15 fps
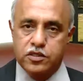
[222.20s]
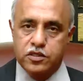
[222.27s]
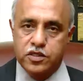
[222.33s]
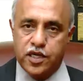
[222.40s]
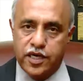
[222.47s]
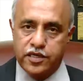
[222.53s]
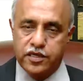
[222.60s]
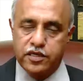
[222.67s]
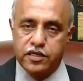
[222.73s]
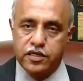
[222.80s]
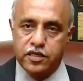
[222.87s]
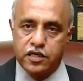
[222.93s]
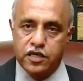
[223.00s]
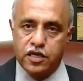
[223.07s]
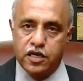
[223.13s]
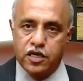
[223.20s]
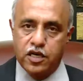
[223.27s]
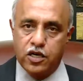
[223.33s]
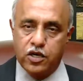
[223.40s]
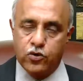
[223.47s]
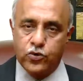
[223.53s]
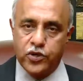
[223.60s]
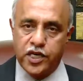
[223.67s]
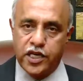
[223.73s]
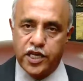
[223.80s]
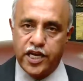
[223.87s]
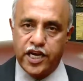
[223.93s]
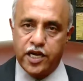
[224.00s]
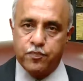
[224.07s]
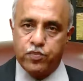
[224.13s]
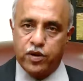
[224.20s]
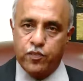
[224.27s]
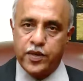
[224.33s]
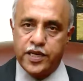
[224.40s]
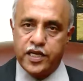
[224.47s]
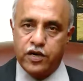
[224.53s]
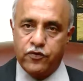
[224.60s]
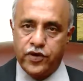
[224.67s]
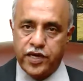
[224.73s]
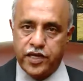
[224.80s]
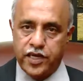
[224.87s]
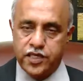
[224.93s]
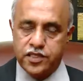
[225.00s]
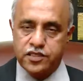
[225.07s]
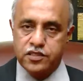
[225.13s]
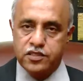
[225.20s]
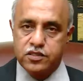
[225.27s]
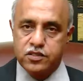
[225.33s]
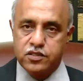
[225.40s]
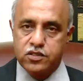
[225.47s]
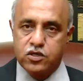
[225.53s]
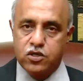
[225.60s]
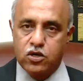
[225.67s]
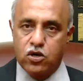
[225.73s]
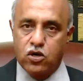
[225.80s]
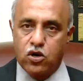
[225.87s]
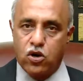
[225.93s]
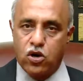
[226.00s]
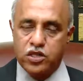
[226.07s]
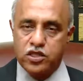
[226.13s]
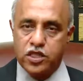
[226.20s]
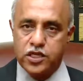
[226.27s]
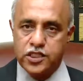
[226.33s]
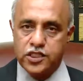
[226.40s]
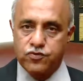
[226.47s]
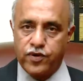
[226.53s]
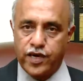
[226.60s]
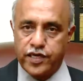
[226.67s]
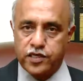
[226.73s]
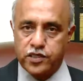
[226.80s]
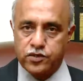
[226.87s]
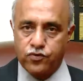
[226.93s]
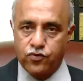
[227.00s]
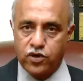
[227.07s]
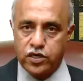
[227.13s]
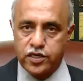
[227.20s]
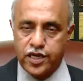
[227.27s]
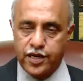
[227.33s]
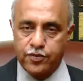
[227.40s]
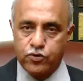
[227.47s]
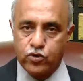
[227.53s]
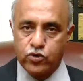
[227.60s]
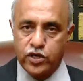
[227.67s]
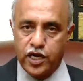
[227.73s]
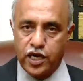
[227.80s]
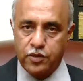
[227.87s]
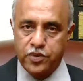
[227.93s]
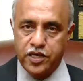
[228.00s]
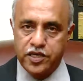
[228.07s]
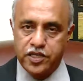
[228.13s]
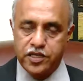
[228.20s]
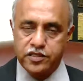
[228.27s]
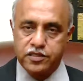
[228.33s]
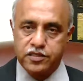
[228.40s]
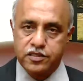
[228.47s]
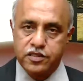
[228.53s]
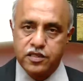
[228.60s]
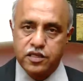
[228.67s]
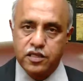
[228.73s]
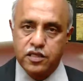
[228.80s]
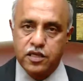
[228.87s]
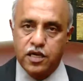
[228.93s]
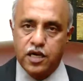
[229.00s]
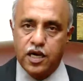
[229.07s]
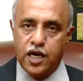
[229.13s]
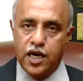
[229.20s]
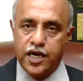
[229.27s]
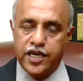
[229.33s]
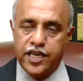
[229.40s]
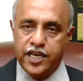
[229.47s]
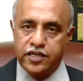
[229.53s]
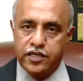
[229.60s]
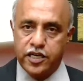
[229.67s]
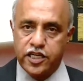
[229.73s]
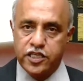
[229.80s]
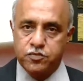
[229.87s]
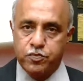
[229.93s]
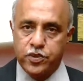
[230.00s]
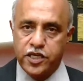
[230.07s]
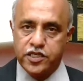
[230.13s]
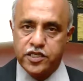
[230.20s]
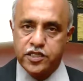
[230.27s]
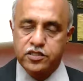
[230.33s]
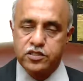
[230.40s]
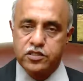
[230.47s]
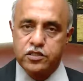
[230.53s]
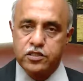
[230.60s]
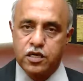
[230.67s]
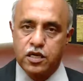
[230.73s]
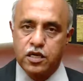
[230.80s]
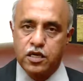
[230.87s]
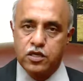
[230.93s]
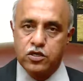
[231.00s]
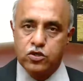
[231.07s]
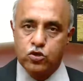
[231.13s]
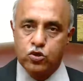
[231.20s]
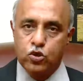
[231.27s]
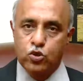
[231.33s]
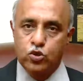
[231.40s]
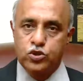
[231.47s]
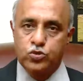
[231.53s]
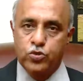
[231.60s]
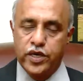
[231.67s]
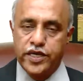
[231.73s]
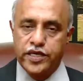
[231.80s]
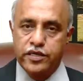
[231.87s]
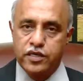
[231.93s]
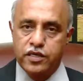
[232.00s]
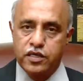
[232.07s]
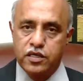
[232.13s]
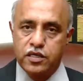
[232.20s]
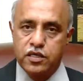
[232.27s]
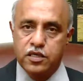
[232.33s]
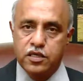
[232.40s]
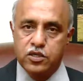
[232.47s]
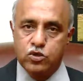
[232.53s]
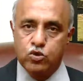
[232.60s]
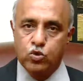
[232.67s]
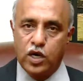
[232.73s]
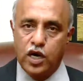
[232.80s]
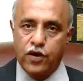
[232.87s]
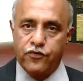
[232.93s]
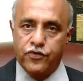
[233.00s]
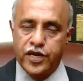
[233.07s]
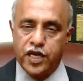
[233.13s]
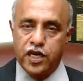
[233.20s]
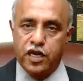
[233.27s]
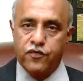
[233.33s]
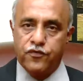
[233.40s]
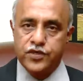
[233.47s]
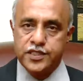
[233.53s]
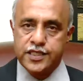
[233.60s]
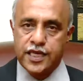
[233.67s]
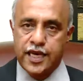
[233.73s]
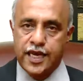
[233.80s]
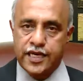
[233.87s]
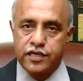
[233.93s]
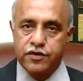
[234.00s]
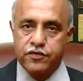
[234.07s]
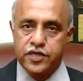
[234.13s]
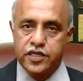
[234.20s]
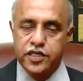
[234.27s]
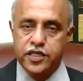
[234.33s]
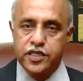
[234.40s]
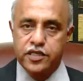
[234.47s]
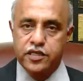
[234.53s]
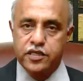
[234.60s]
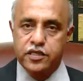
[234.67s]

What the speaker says: that we create public awareness on the risk factors for type 2 diabetes and encourage patients to lose weight, to have regular physical activity,